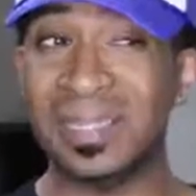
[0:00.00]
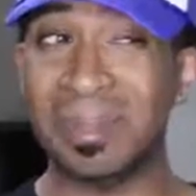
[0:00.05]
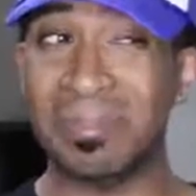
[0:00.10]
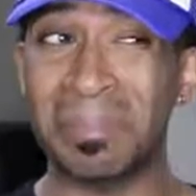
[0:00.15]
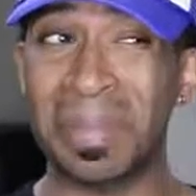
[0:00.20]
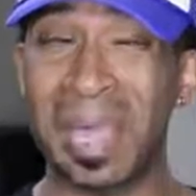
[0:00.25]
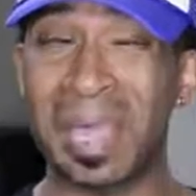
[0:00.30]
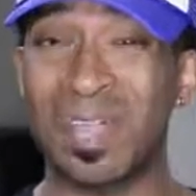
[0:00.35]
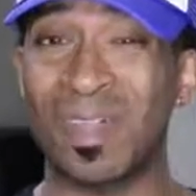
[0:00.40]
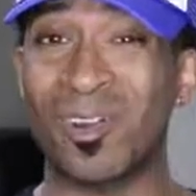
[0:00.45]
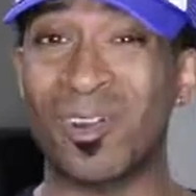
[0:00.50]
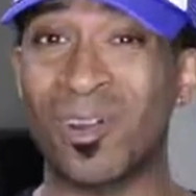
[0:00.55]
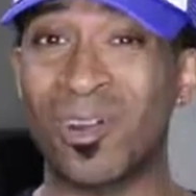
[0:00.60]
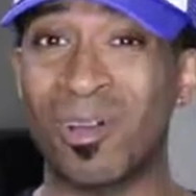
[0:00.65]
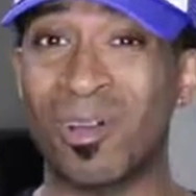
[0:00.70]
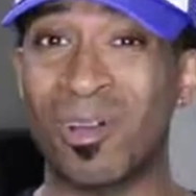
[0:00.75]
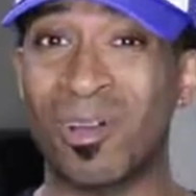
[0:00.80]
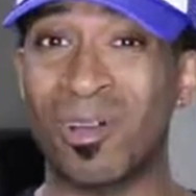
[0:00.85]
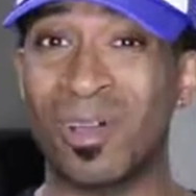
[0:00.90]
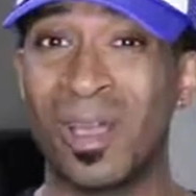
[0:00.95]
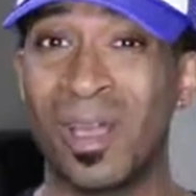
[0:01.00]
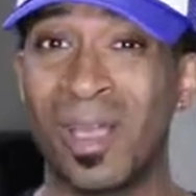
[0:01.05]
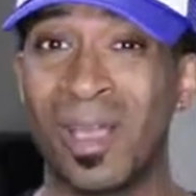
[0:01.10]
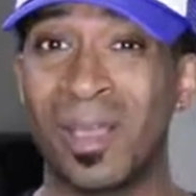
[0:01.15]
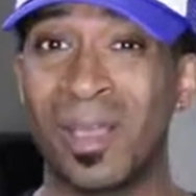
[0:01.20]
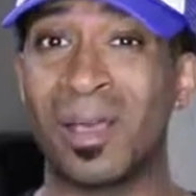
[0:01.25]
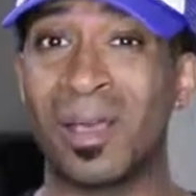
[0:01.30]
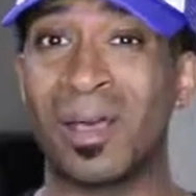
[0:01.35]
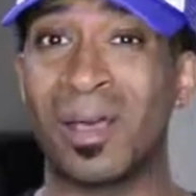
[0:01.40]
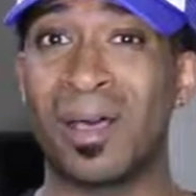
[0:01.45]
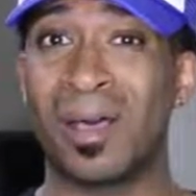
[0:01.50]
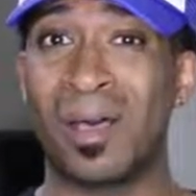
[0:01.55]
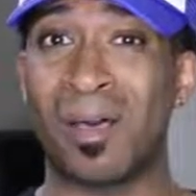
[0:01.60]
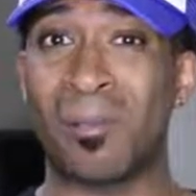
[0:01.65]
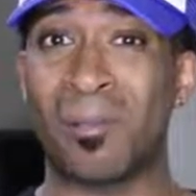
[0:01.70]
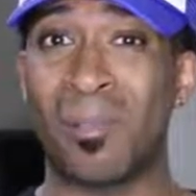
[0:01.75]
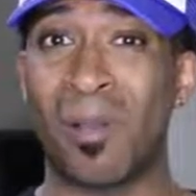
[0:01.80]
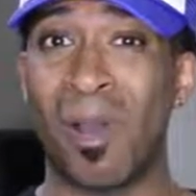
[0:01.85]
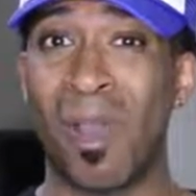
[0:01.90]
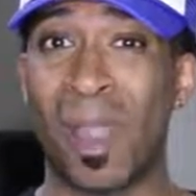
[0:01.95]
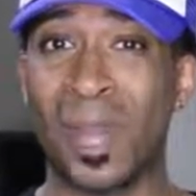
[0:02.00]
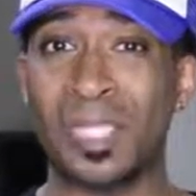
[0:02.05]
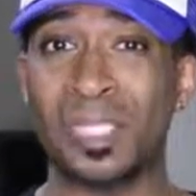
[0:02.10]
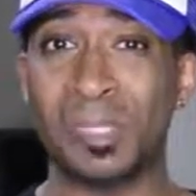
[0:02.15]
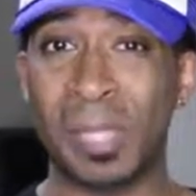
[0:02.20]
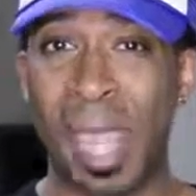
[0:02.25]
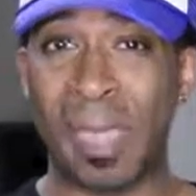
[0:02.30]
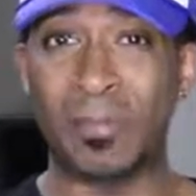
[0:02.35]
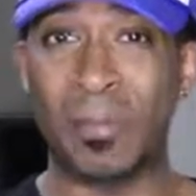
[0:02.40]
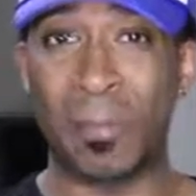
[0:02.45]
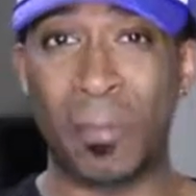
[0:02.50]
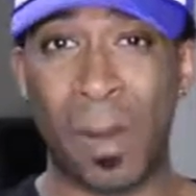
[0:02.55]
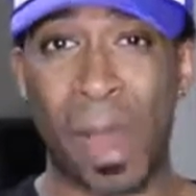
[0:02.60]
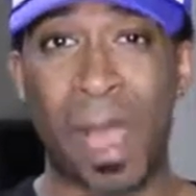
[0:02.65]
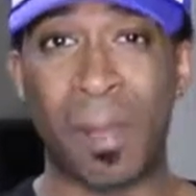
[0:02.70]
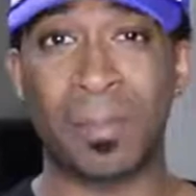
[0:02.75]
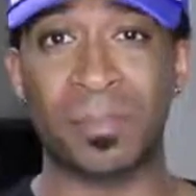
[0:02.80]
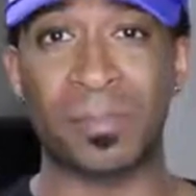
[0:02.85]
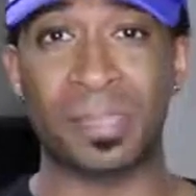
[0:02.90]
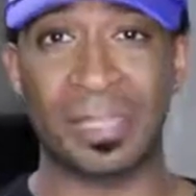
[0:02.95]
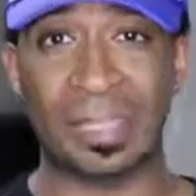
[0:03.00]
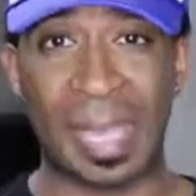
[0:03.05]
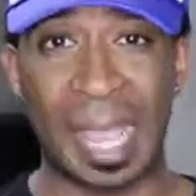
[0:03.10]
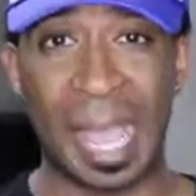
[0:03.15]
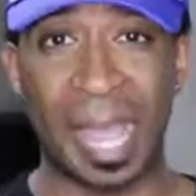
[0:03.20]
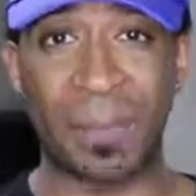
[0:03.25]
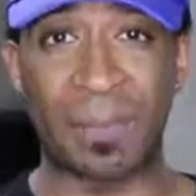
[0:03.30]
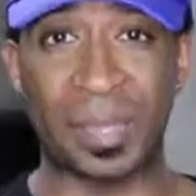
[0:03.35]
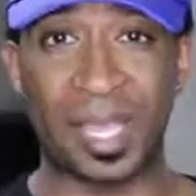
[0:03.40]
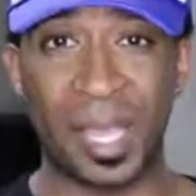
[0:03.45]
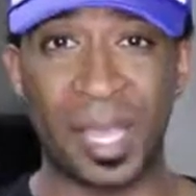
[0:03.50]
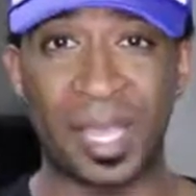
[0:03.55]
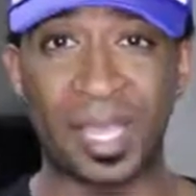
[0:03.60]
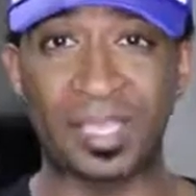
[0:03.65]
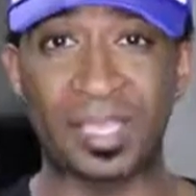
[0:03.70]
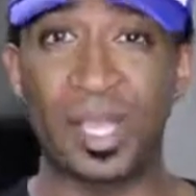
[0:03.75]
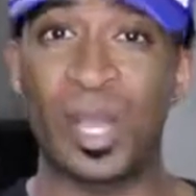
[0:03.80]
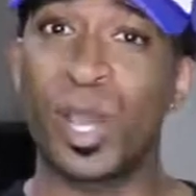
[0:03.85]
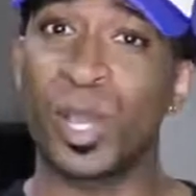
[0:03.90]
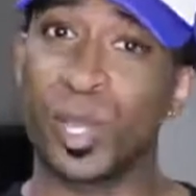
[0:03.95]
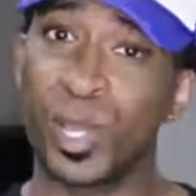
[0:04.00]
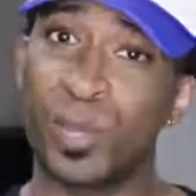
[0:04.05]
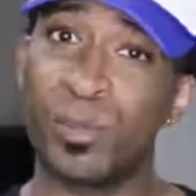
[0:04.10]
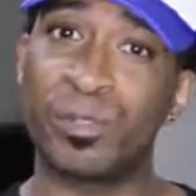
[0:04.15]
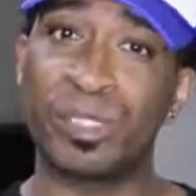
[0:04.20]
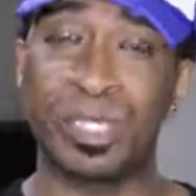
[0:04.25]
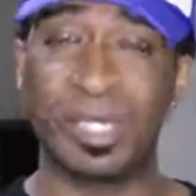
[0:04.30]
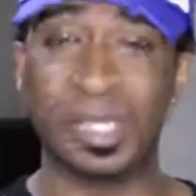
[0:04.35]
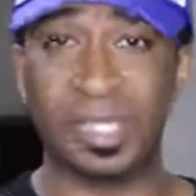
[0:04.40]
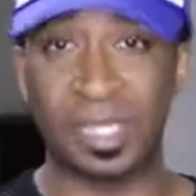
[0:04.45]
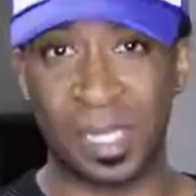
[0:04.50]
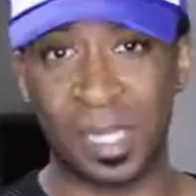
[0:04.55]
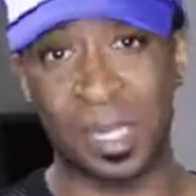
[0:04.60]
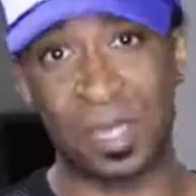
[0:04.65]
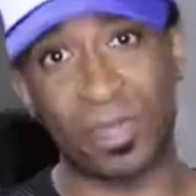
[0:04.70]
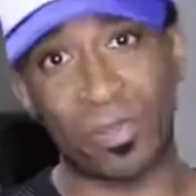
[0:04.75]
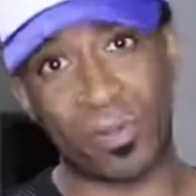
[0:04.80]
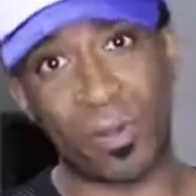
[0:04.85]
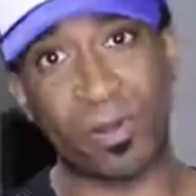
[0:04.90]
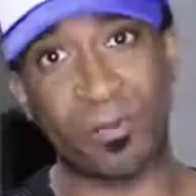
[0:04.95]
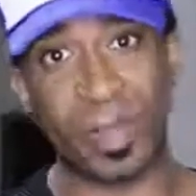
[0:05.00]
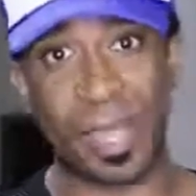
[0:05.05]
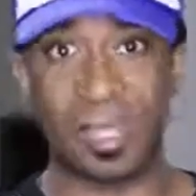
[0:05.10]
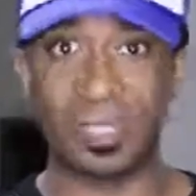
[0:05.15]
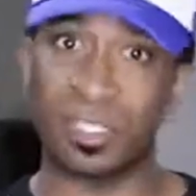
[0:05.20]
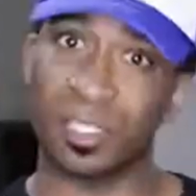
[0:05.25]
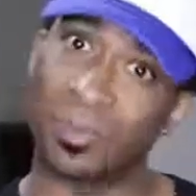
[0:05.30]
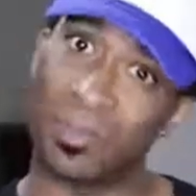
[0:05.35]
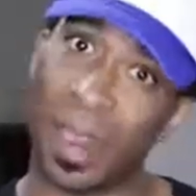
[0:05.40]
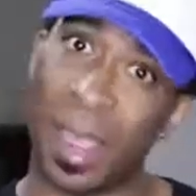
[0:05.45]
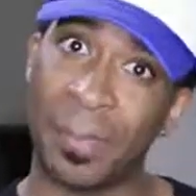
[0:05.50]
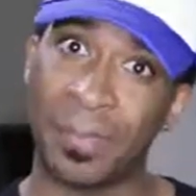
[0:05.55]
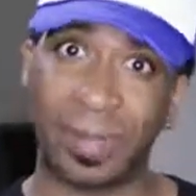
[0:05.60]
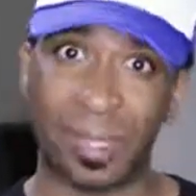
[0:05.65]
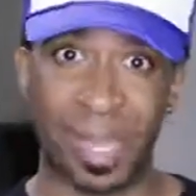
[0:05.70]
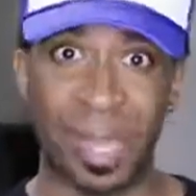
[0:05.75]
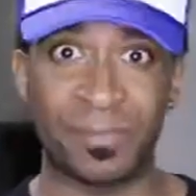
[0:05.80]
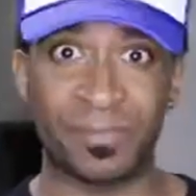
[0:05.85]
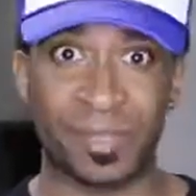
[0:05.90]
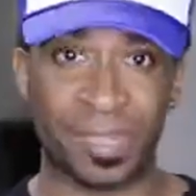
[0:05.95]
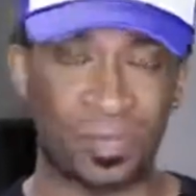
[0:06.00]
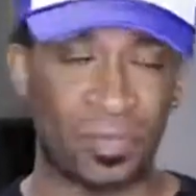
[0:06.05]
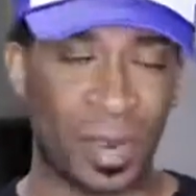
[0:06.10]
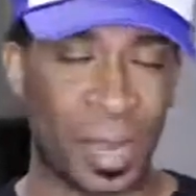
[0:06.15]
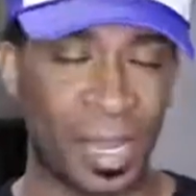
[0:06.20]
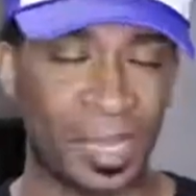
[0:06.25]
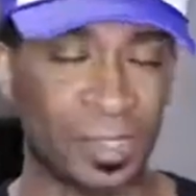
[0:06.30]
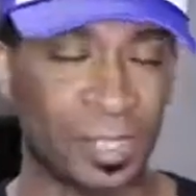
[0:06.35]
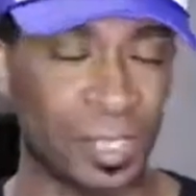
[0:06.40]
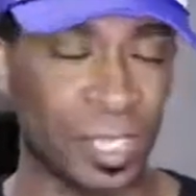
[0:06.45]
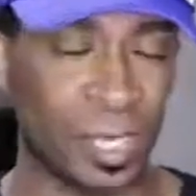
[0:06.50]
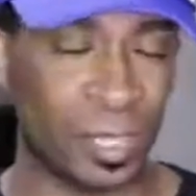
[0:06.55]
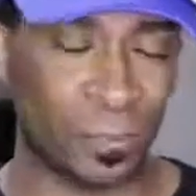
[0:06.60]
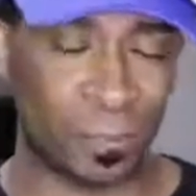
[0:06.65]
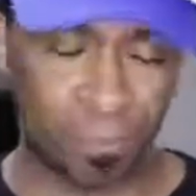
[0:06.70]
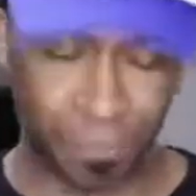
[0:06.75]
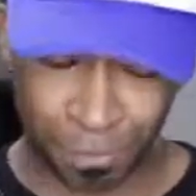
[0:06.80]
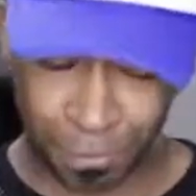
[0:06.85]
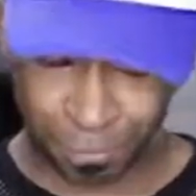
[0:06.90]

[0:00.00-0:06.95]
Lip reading: And I'm like, girl, aren't you having problems now because coochie is getting thrown at Scrap left and right? So